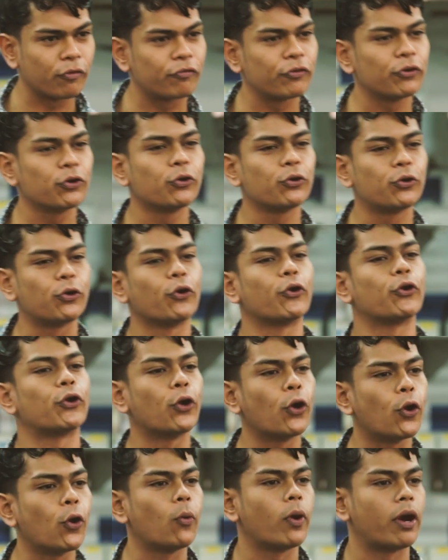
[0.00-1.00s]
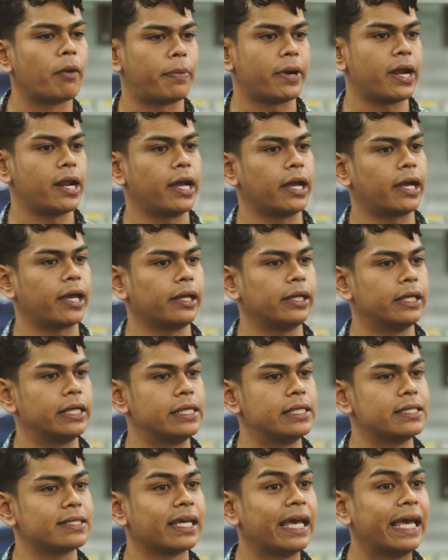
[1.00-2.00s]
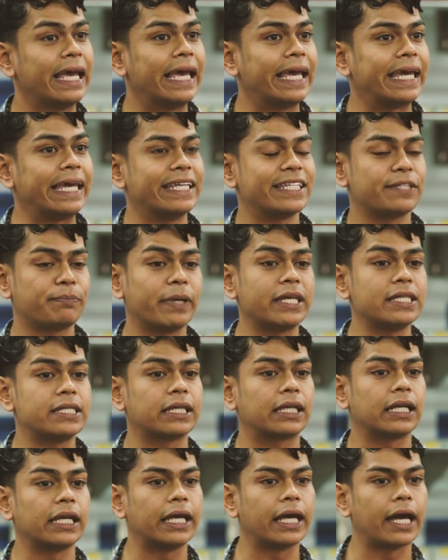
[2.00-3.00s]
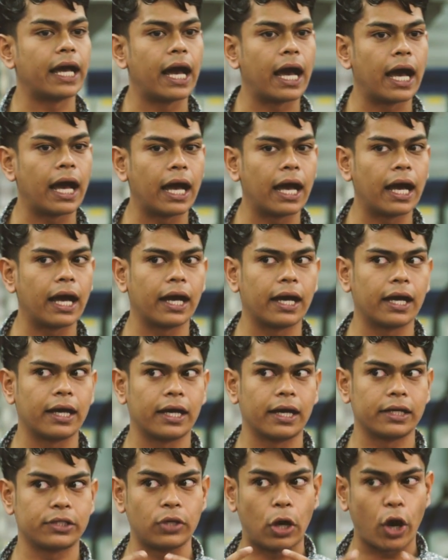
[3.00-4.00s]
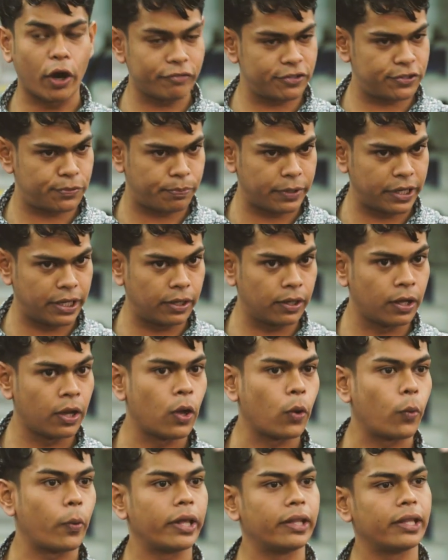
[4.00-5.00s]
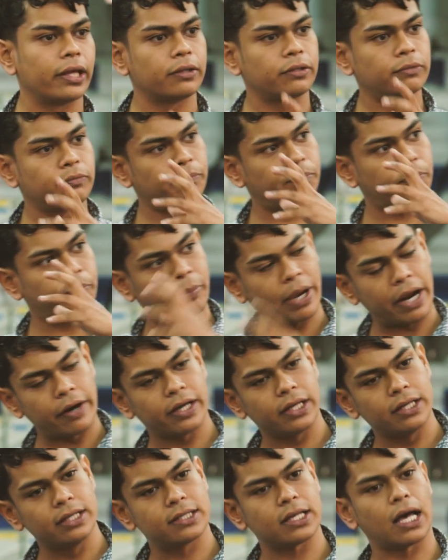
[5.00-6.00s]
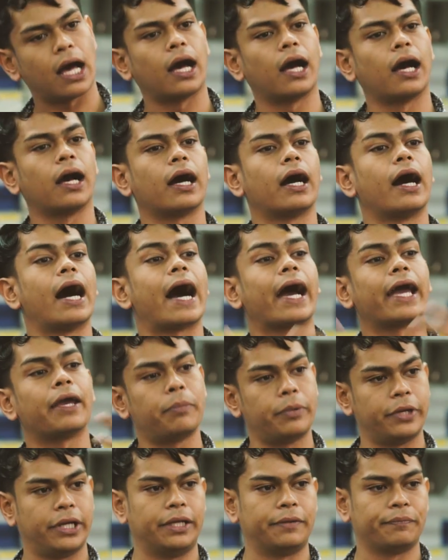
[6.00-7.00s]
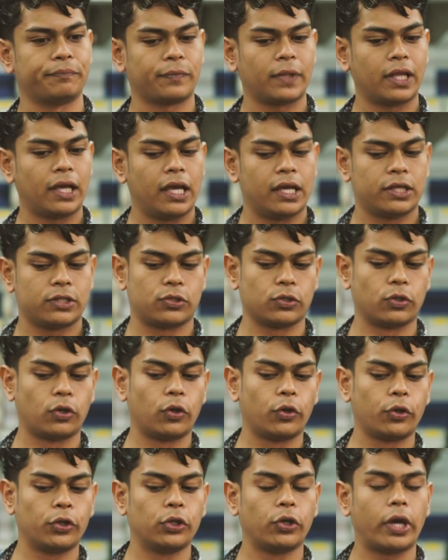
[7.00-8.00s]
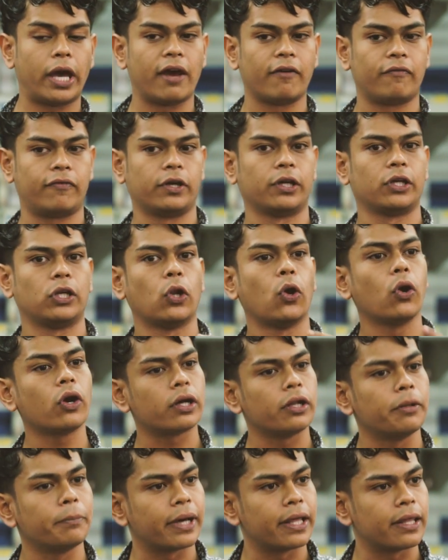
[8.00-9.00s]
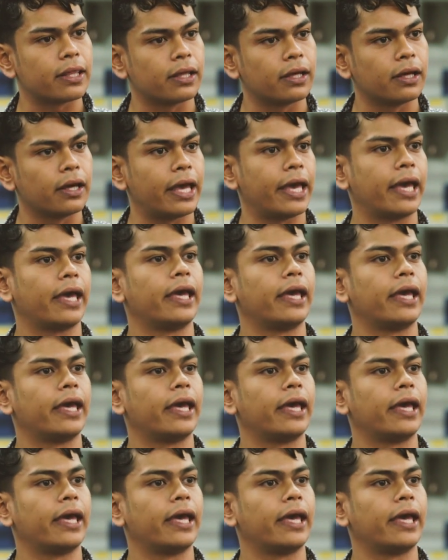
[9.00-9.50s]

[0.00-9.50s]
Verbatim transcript: of you who don't know what Peranakan is, it's basically a, a offspring where the parents are a hybrid. So you have a local mother